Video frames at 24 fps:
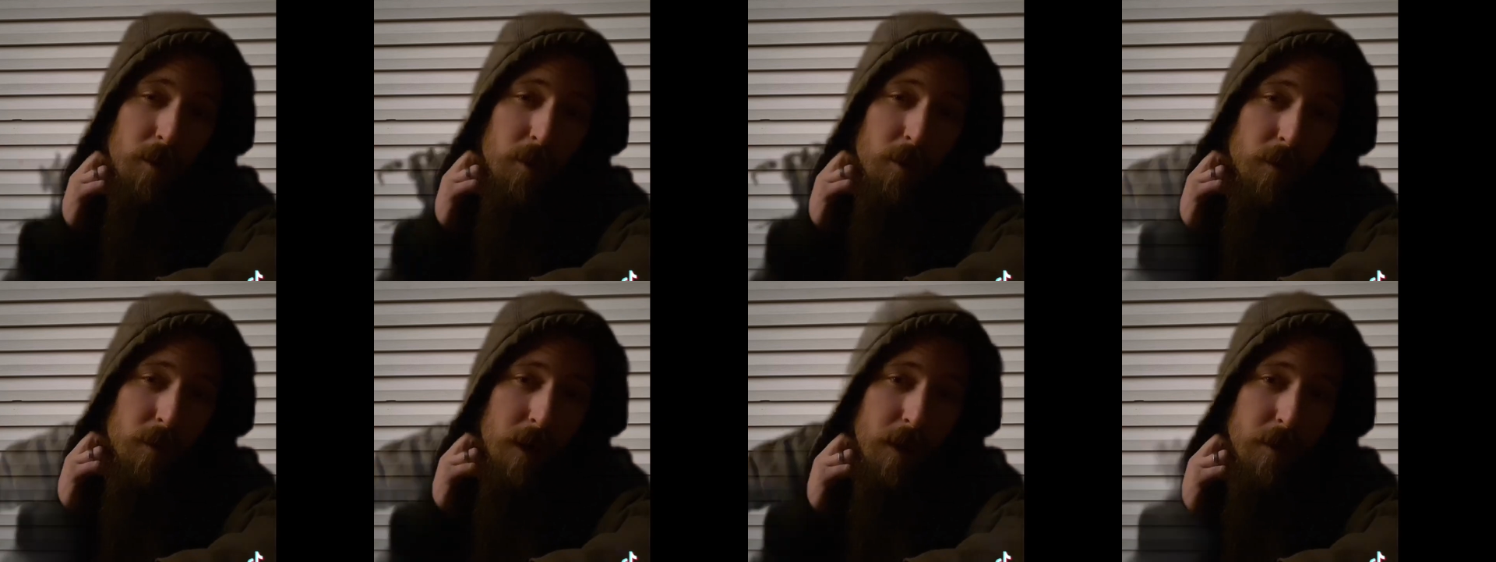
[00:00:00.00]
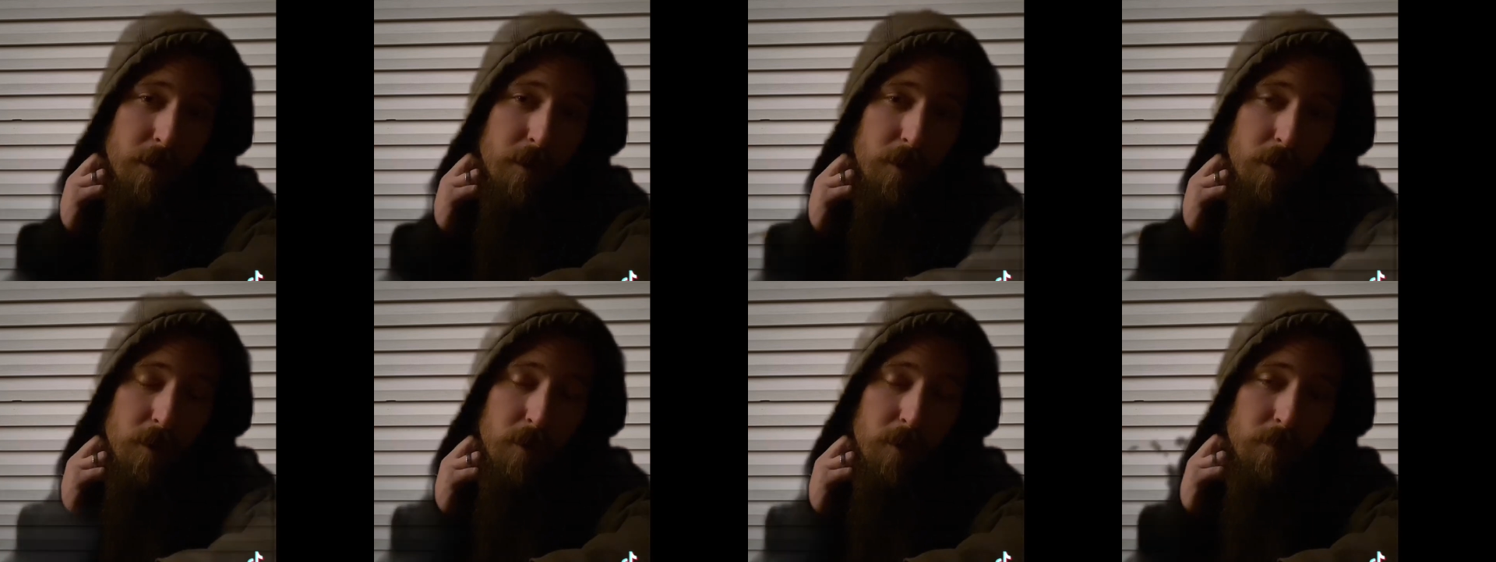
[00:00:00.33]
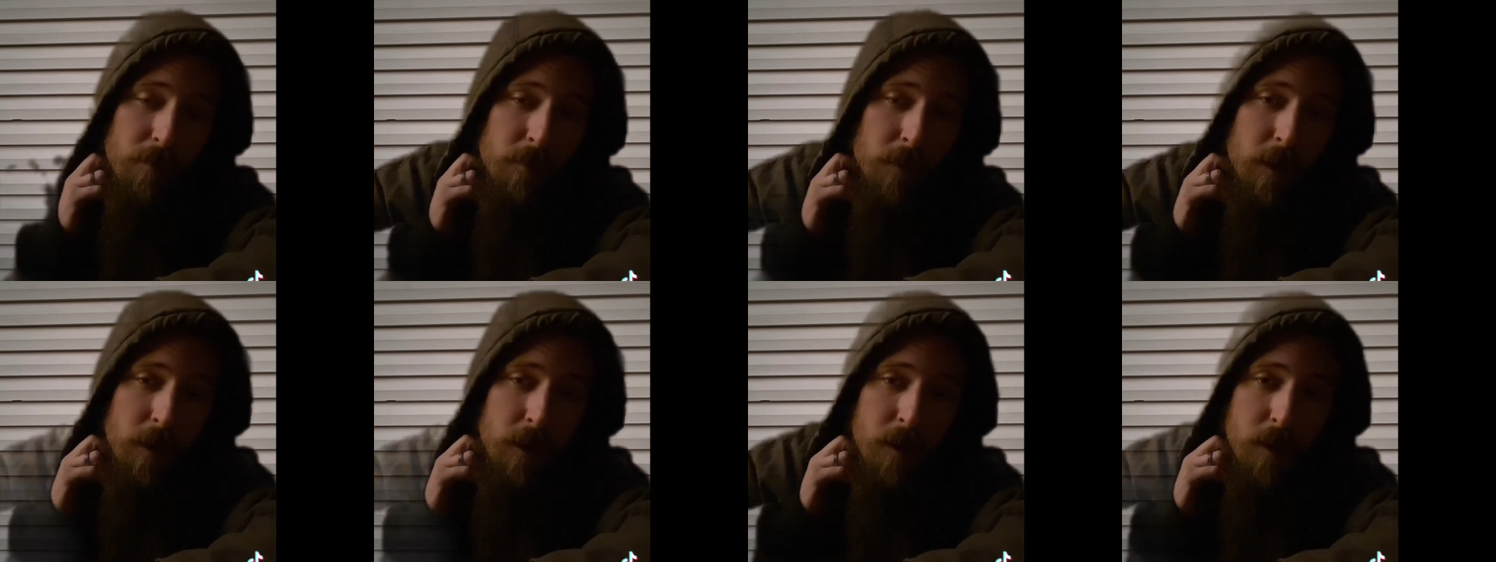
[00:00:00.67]
other
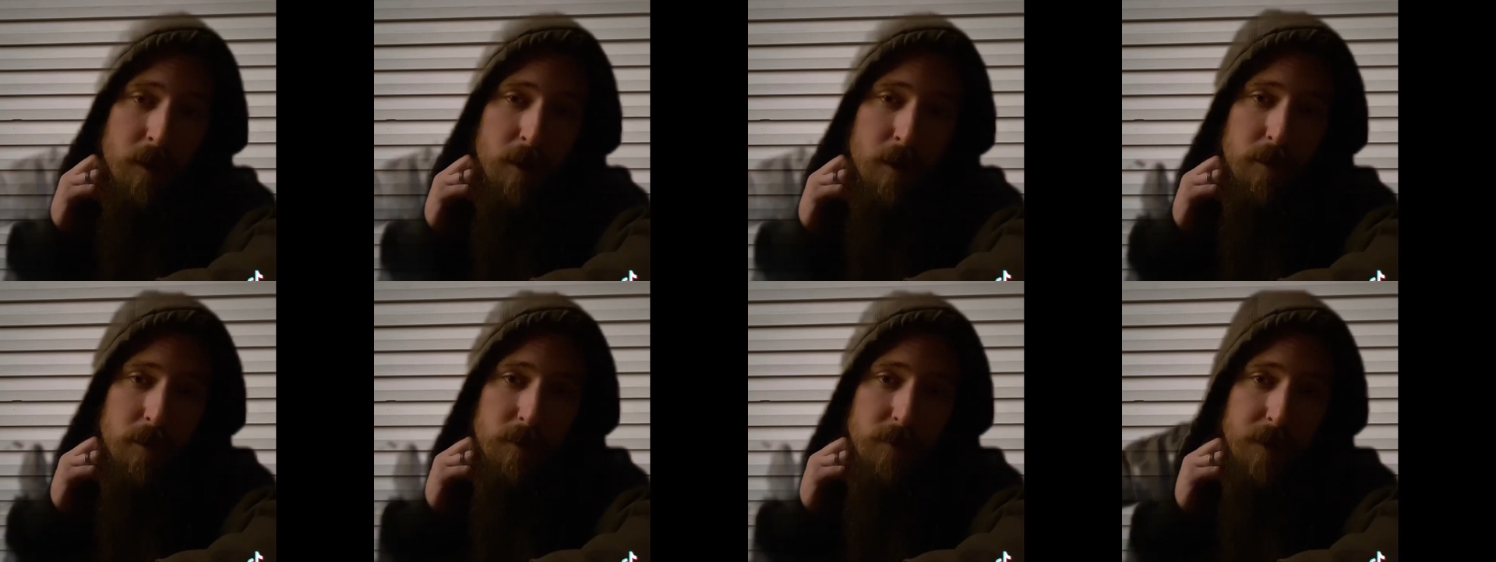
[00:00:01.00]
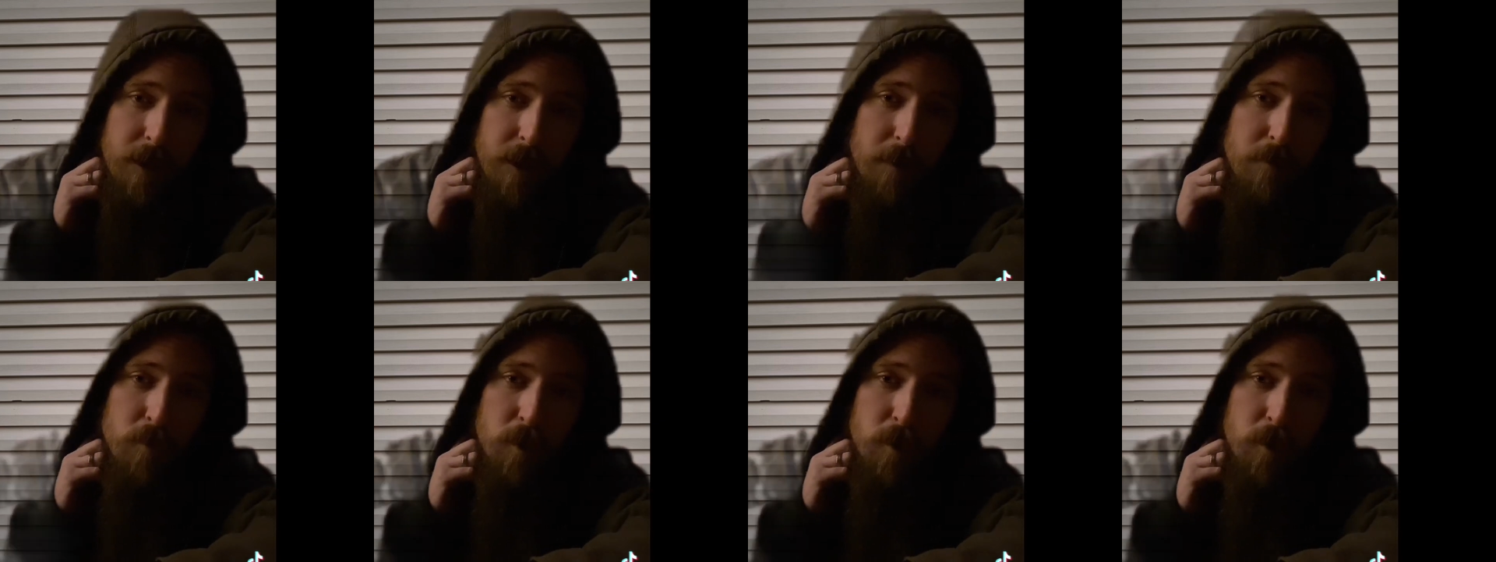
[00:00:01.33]
same